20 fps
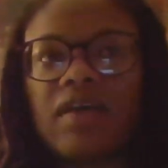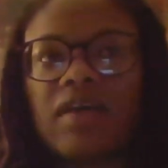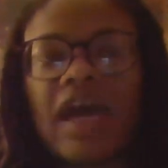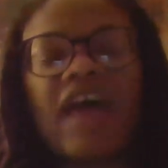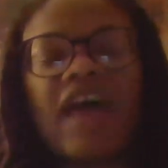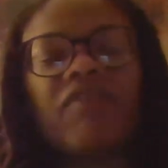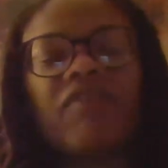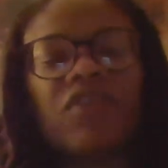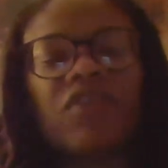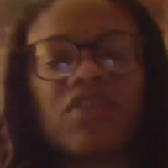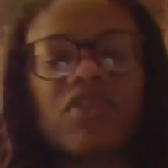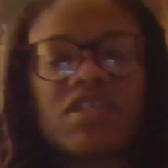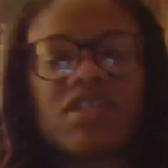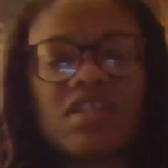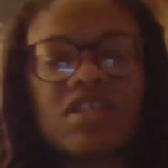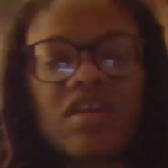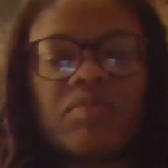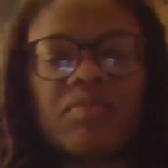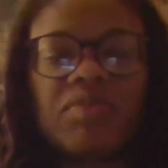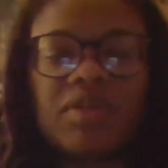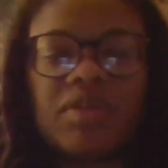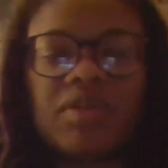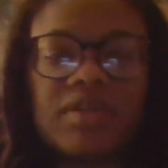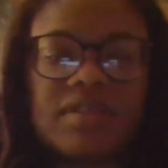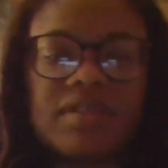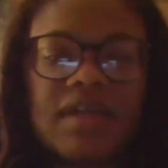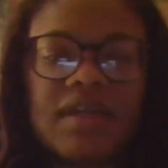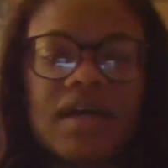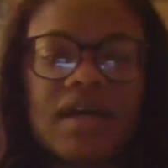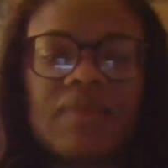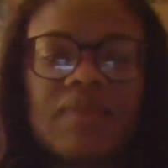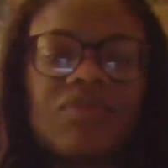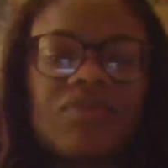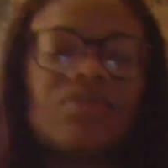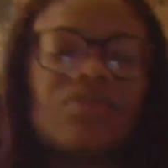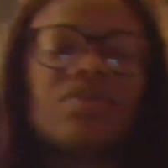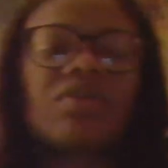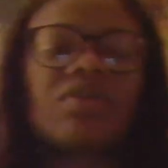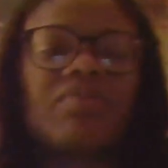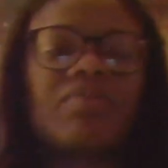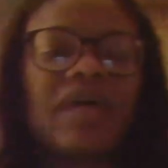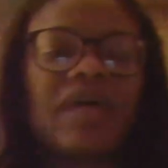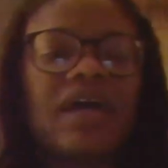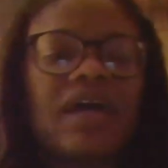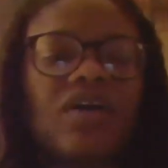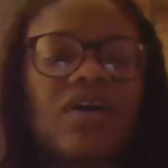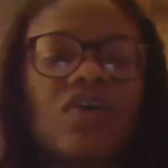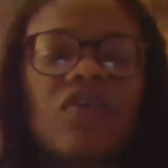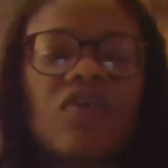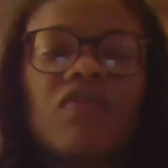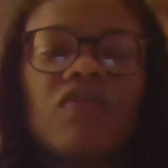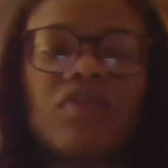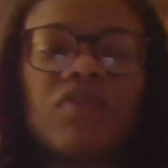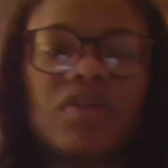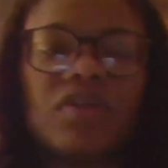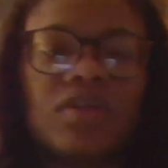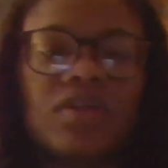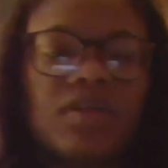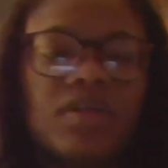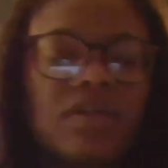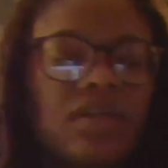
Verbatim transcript: after a certain period of time, you look back over